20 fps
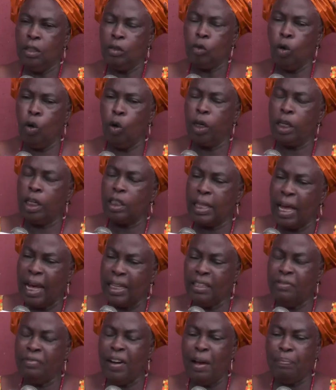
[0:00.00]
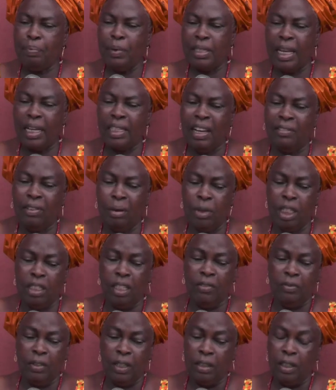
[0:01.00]
So 35%
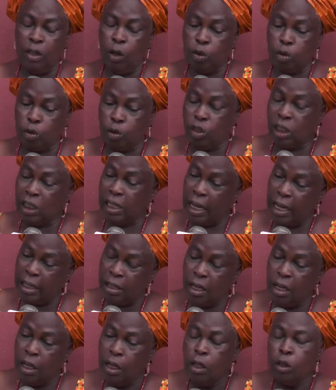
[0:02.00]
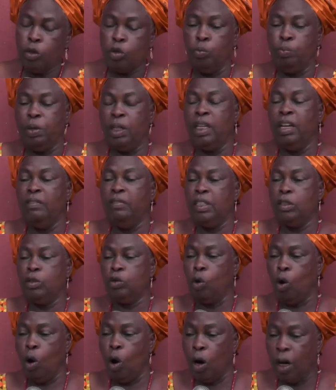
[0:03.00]
affirmative in Osun State should be given
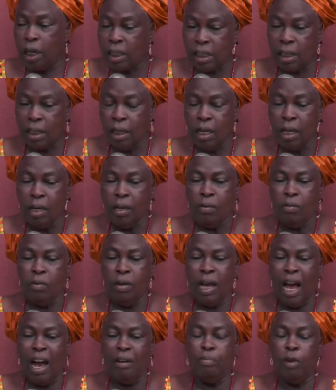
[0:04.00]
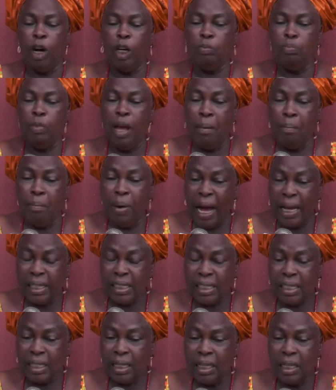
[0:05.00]
to us. We have board
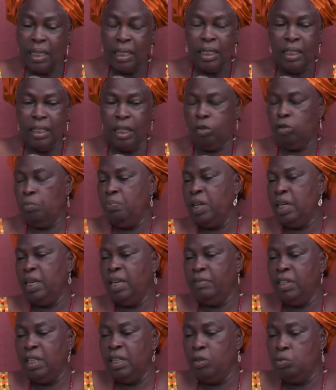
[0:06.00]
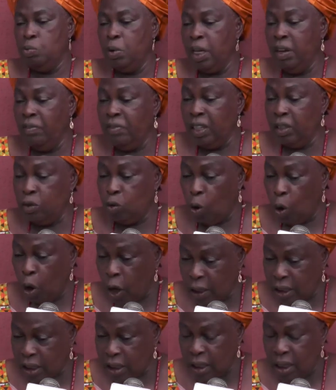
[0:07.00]
members. They should be given to
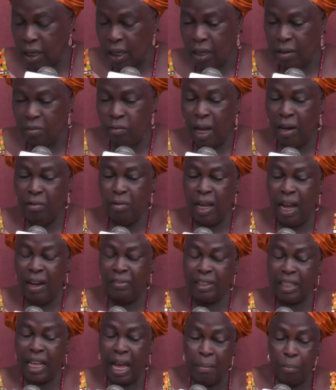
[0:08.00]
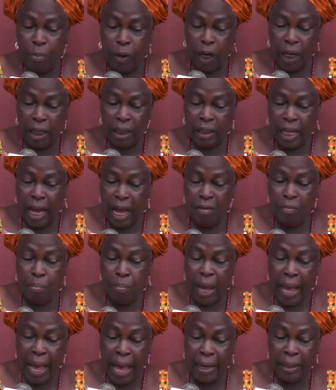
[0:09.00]
us. When we have 10
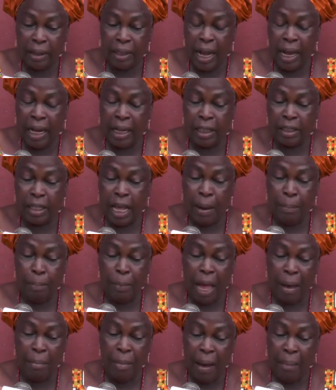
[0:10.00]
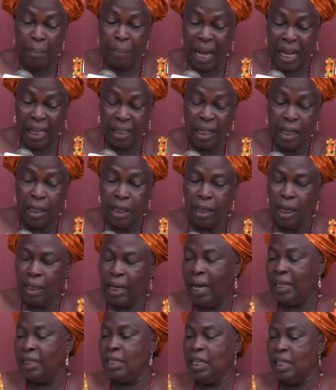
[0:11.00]
men, then 10 member,
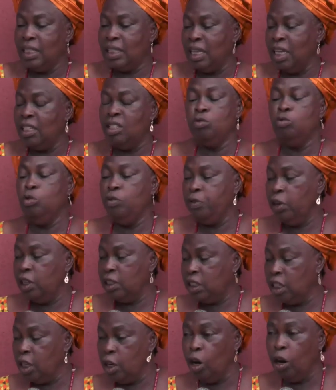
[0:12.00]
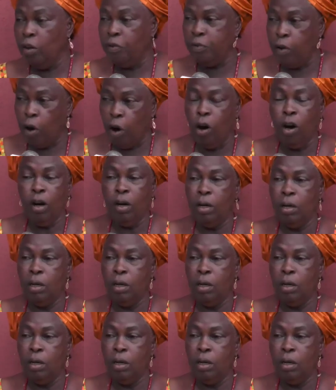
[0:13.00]
at least it's good for 3 or 4